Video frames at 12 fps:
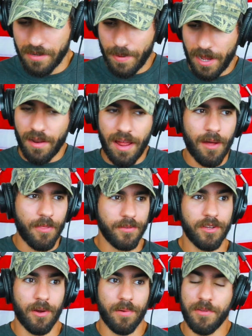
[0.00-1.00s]
about how,
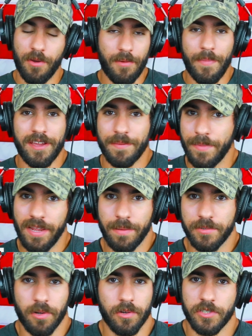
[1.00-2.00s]
you know, y'all making
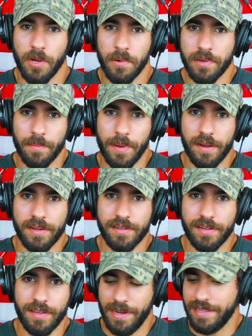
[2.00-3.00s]
memes, y'all joking about
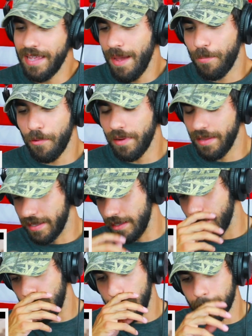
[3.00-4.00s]
it. And at that point,
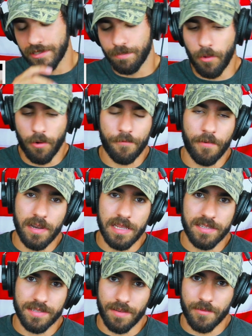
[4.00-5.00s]
like, it was more
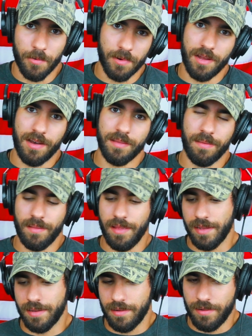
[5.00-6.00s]
funny stuff going on,
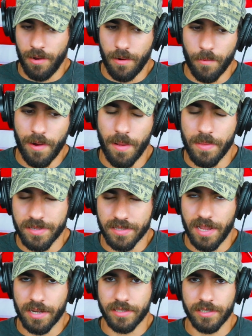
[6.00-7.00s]
like, oh wow, this
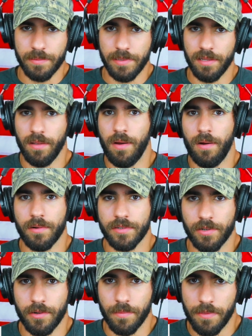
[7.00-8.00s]
is actually gonna be a
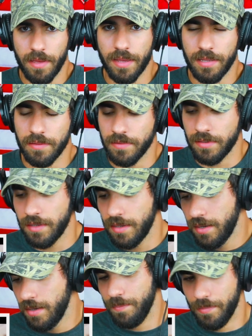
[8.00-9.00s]
long-term thing even.
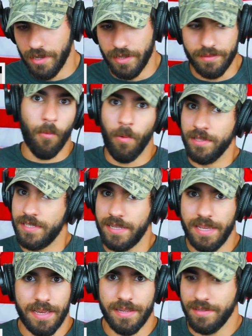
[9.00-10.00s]
But once
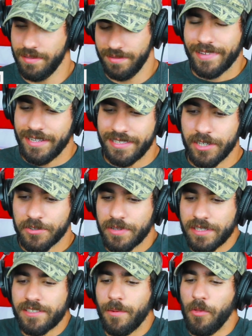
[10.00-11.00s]
again, it's
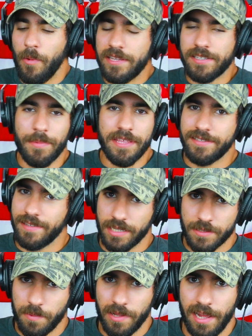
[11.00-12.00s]
interesting some, the way some of these
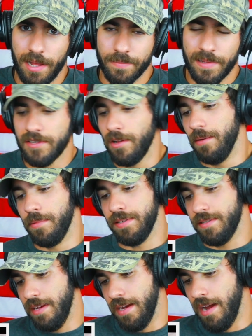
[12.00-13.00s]
things play out. That's all I'm
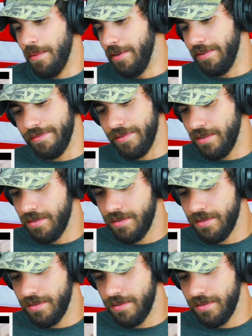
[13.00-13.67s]
gonna say. I mean,